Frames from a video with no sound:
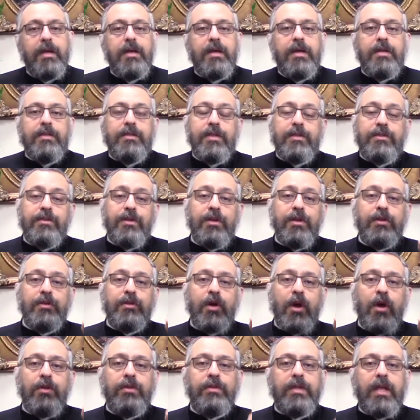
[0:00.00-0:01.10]
The third
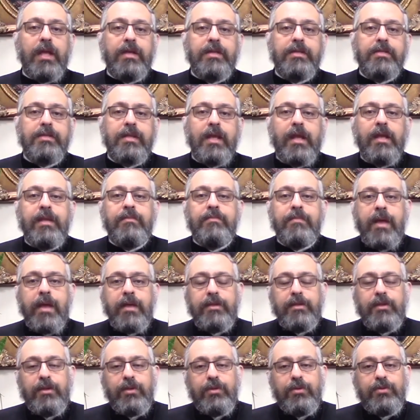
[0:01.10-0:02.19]
context in
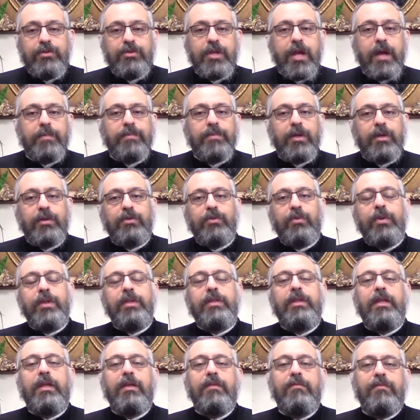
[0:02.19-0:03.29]
Matthew chapter
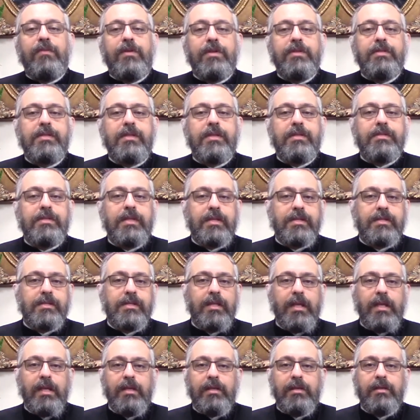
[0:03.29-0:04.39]
20, verse
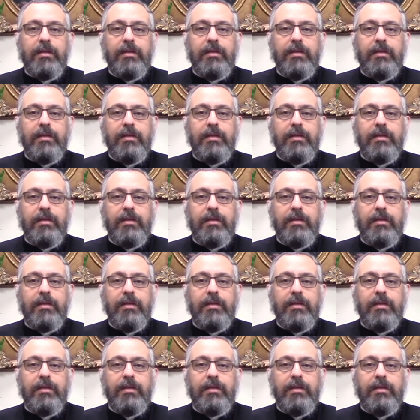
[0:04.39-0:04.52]
16.